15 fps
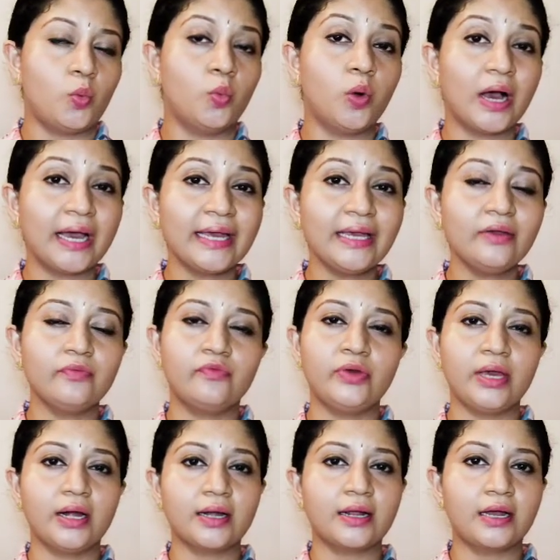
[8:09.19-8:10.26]
Why
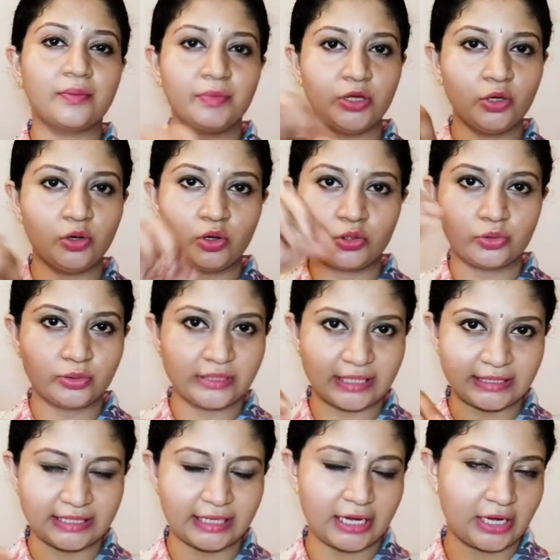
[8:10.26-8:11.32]
we are coming on to
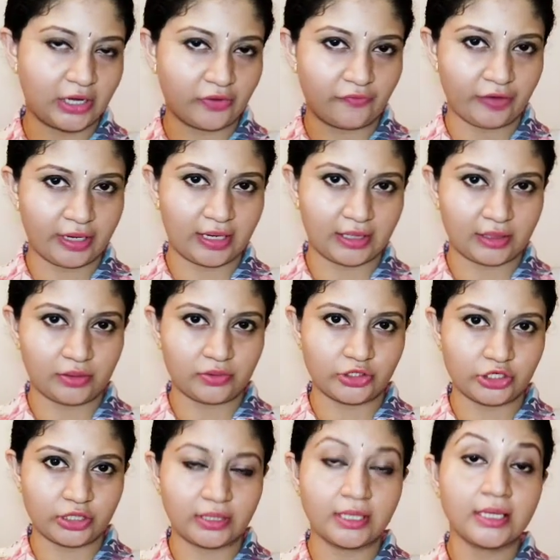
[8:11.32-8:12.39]
such a kind of a
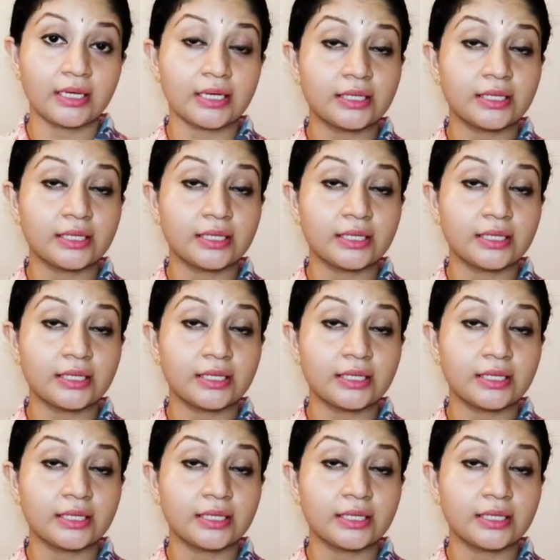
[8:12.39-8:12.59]
conclusion?